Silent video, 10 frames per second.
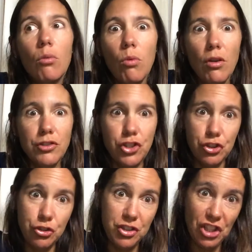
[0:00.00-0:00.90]
Well,
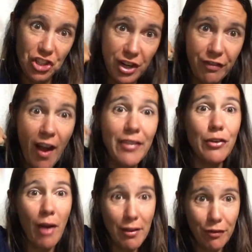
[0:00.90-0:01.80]
did she find
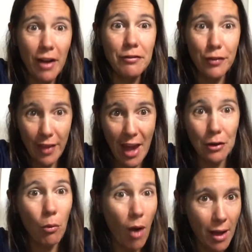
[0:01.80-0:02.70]
the right friend for that
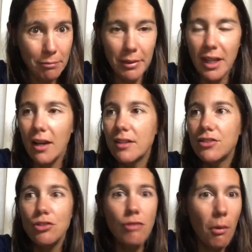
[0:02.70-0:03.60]
or what?
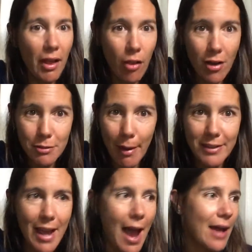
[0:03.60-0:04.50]
Because, you know, I lost my
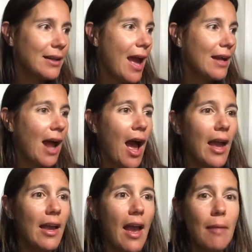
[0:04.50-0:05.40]
dad and
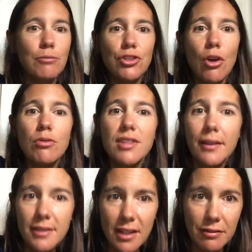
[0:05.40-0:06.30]
I am so
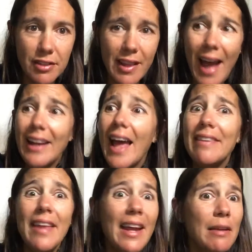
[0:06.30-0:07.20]
sensitive to that.
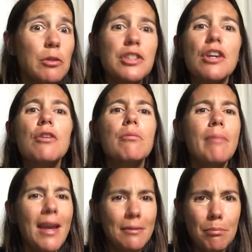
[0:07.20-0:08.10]
And that it was
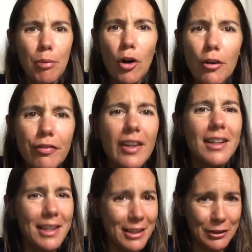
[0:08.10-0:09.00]
made
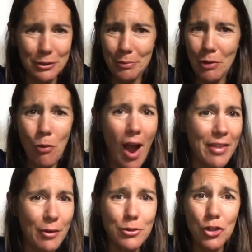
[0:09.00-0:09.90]
perfectly clear to me why
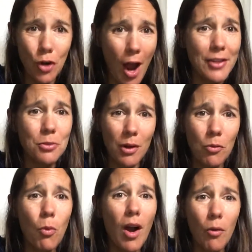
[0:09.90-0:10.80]
those cries were,
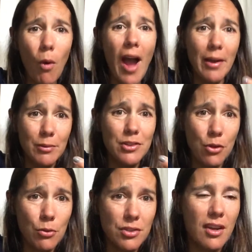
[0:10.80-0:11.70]
why it was
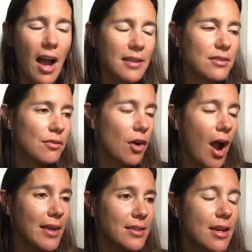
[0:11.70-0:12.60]
those kinds of
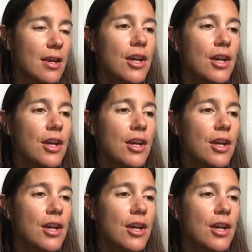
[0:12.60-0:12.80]
cries.